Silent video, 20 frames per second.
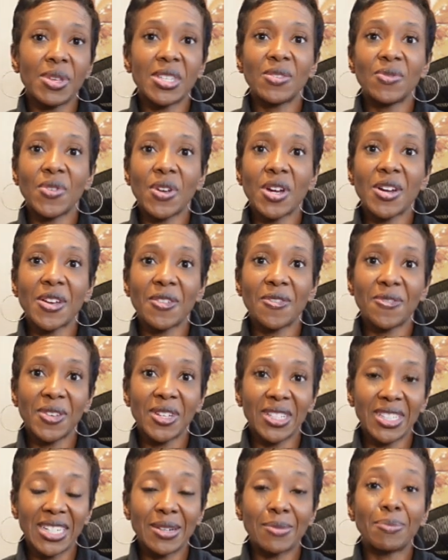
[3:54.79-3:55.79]
It's very
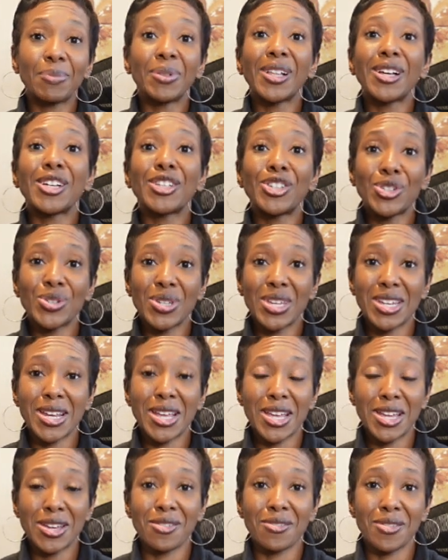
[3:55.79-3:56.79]
filling, plus you get
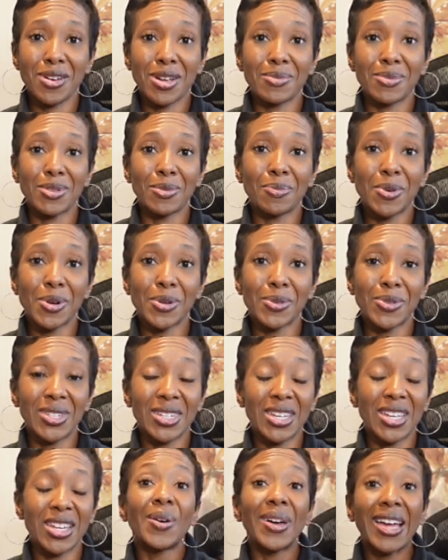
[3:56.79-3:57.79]
8 grams of protein.